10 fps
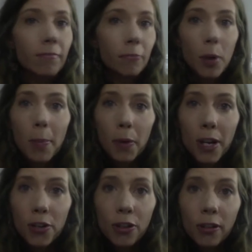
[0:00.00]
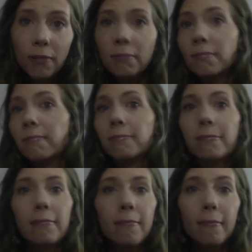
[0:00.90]
preparation,
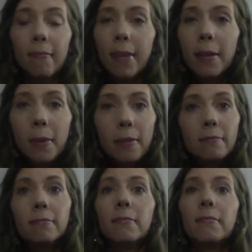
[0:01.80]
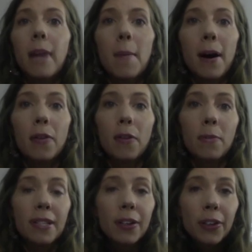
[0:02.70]
minimum amount of
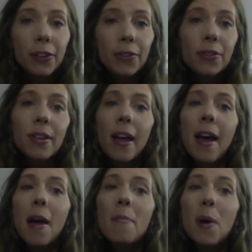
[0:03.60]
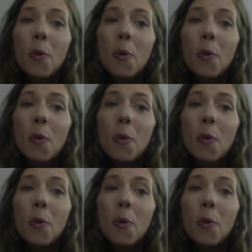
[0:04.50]
materials, but